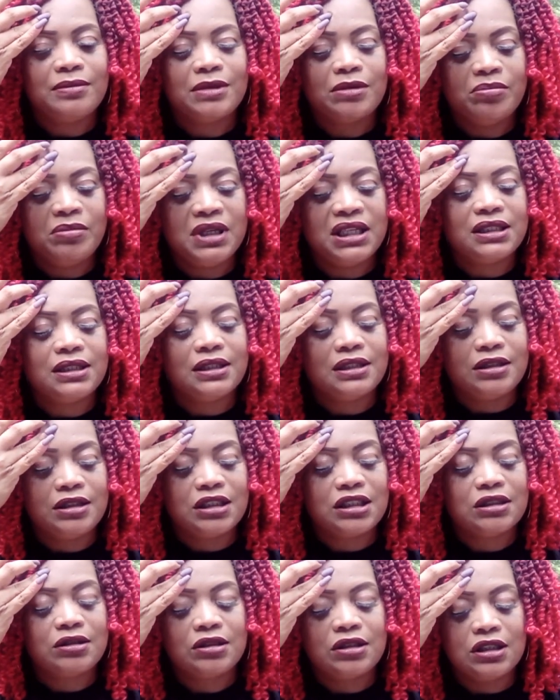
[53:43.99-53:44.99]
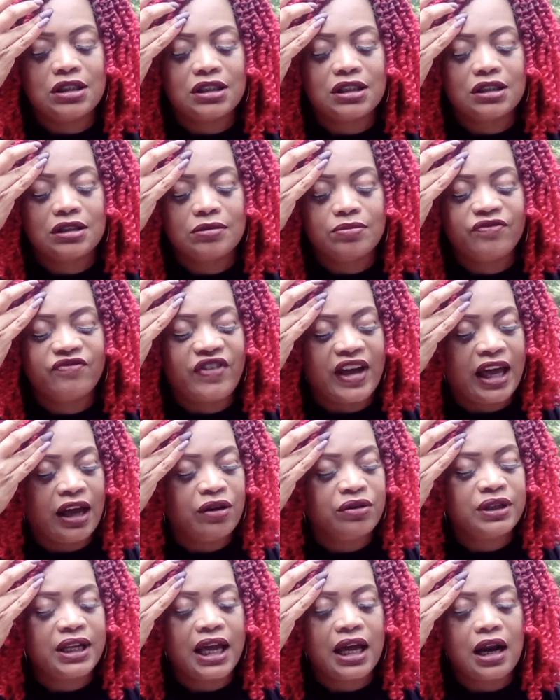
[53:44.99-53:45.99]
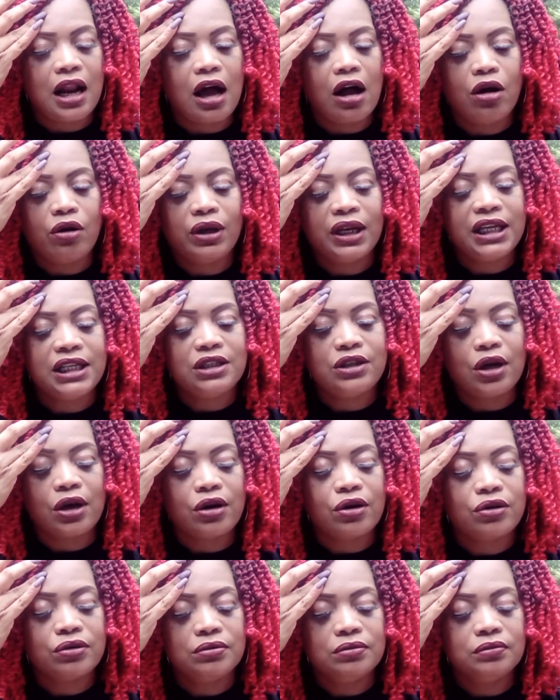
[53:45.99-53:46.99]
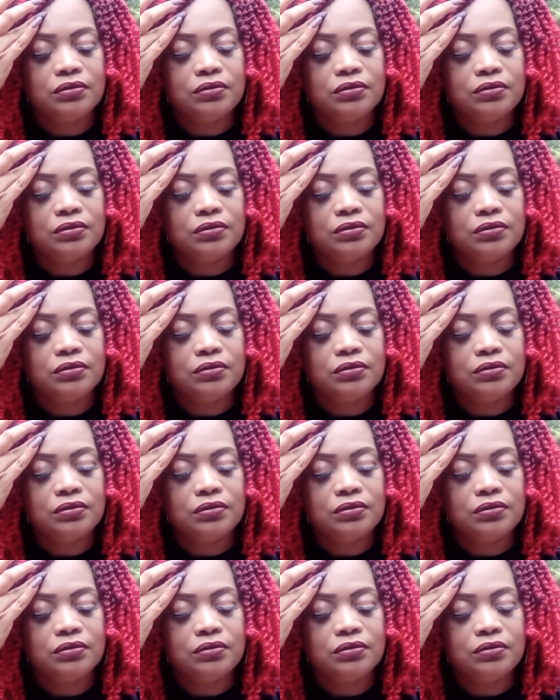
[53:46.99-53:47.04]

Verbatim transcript: The missus found out all they dirt.